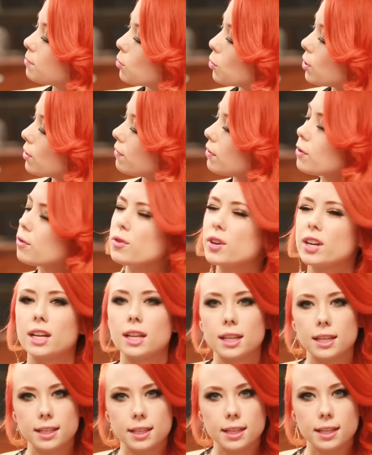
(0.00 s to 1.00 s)
more of a
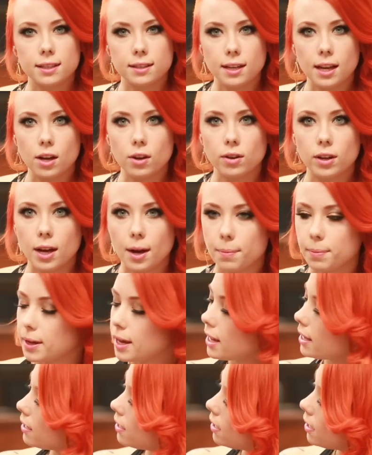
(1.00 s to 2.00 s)
realistic style
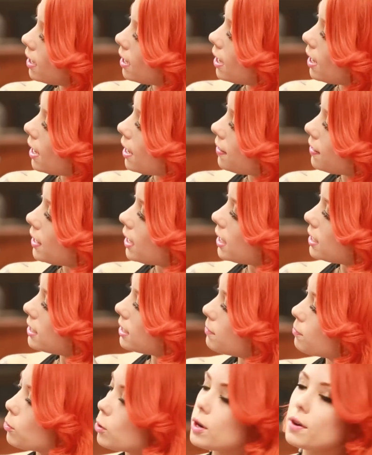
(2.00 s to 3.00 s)
cupcake, and then I
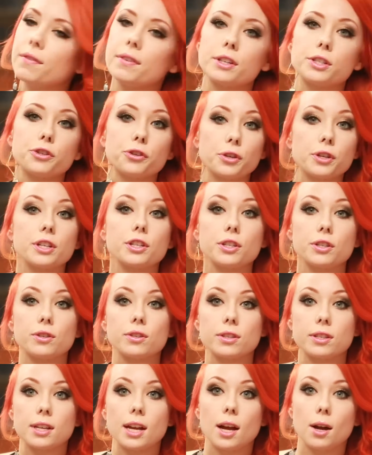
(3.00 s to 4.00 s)
did more of a traditional
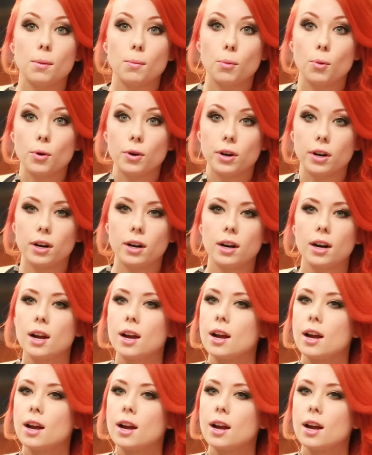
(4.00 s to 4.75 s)
style border.